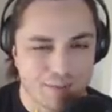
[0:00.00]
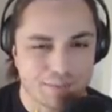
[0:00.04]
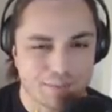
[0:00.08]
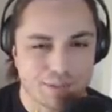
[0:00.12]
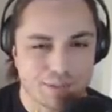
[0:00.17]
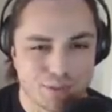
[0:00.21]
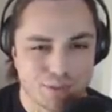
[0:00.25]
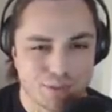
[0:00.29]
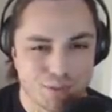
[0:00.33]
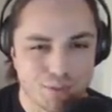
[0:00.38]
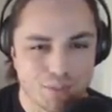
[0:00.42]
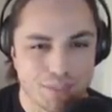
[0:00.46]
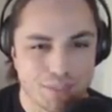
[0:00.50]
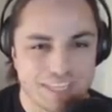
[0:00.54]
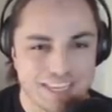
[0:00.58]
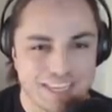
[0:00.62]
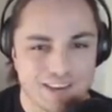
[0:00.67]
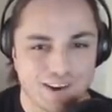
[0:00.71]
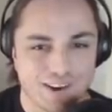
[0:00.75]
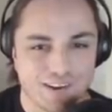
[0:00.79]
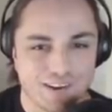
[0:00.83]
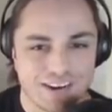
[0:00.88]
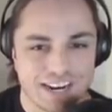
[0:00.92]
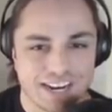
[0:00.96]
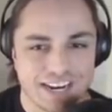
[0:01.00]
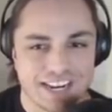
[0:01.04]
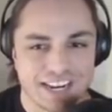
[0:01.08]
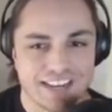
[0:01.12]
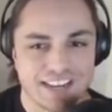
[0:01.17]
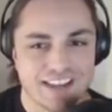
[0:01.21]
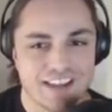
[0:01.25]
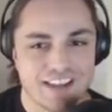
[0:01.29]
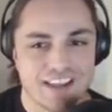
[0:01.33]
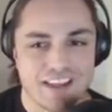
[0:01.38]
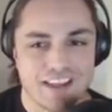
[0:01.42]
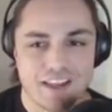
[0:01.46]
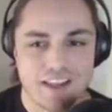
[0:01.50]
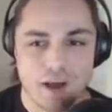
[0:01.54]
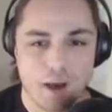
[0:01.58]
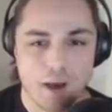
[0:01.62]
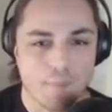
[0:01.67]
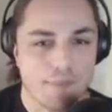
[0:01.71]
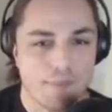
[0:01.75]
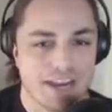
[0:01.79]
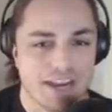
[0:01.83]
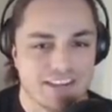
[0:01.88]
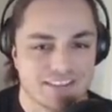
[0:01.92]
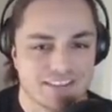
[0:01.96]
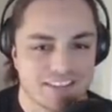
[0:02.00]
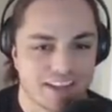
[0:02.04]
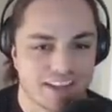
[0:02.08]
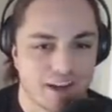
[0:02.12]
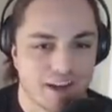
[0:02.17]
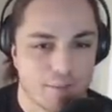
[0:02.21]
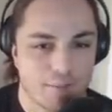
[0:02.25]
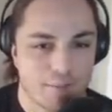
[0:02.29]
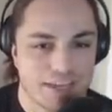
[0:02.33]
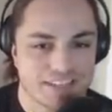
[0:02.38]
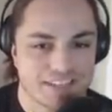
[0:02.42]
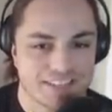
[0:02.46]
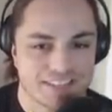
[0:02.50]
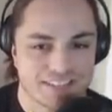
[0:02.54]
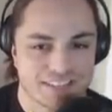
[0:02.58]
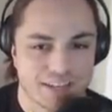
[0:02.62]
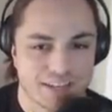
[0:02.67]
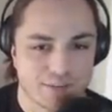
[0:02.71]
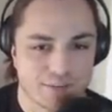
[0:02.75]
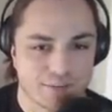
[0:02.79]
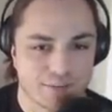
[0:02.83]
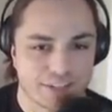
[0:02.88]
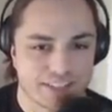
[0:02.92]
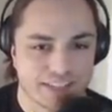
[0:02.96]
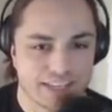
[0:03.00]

two ERA amazing, amazing stuff right there.